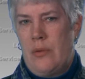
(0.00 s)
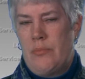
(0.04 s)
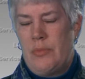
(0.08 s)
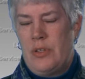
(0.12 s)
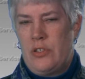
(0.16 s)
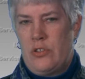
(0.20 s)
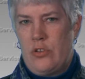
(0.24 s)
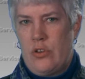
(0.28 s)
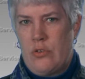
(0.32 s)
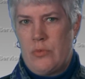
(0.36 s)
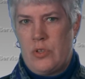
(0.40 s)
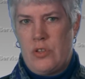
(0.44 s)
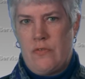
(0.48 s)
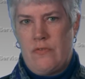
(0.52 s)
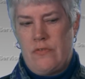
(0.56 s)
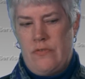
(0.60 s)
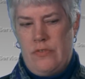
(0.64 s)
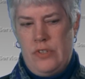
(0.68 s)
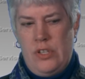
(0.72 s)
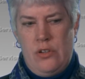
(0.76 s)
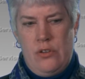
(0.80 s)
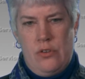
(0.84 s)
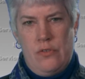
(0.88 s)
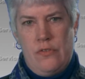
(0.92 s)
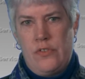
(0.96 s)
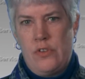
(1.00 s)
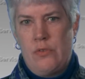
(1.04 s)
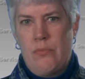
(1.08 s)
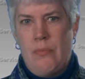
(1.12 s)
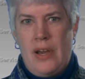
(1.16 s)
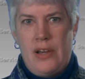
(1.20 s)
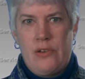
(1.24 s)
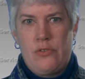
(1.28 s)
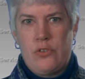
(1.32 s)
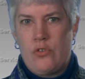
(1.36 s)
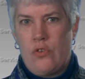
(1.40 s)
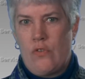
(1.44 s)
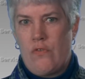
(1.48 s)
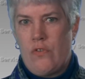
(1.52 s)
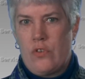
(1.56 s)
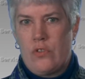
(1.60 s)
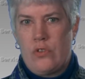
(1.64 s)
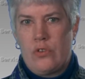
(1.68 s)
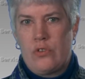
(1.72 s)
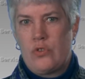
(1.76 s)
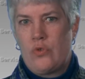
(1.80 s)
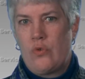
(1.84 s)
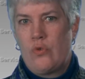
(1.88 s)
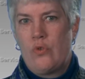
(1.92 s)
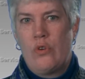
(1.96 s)
In terms of, you know, if you mouse over
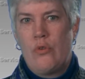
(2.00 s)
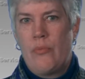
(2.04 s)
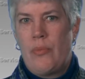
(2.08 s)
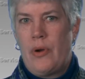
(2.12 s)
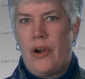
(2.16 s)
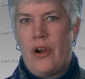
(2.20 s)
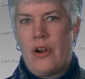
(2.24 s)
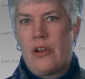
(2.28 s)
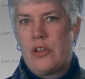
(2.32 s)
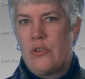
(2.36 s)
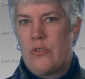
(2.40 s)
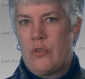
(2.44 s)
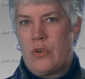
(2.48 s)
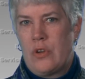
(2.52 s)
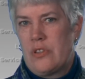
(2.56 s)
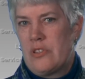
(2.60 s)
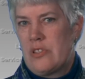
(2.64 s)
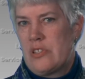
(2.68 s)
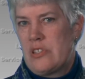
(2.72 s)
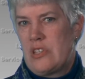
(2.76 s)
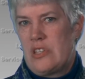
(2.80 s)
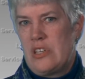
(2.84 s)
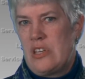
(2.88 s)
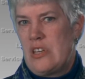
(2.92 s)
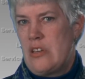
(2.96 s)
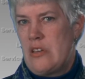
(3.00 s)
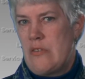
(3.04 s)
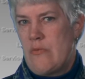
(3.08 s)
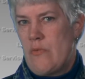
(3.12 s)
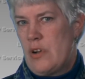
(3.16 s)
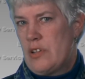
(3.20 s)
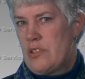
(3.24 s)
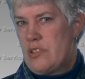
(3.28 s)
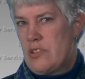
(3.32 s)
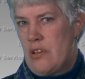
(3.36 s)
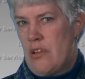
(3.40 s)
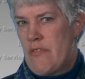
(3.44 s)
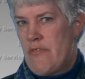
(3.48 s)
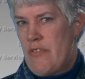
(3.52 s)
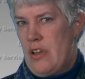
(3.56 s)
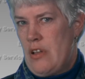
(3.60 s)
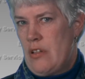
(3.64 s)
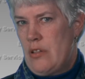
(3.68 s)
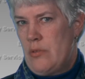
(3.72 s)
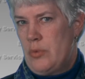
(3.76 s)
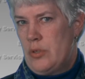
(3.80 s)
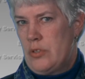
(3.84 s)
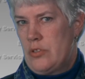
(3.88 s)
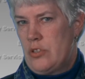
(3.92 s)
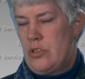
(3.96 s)
the toolbar, you can see what's
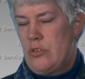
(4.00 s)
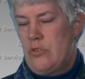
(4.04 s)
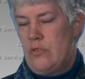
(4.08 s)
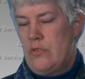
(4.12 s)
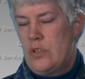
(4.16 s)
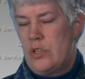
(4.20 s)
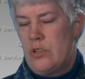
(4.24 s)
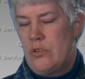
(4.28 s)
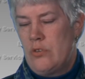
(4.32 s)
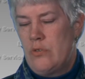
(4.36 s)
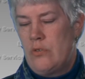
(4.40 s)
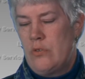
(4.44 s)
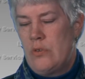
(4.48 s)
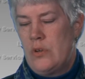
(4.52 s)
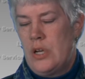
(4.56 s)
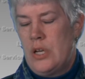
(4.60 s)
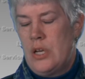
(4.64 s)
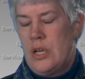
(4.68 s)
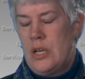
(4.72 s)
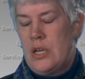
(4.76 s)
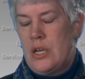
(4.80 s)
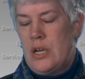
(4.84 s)
available to you.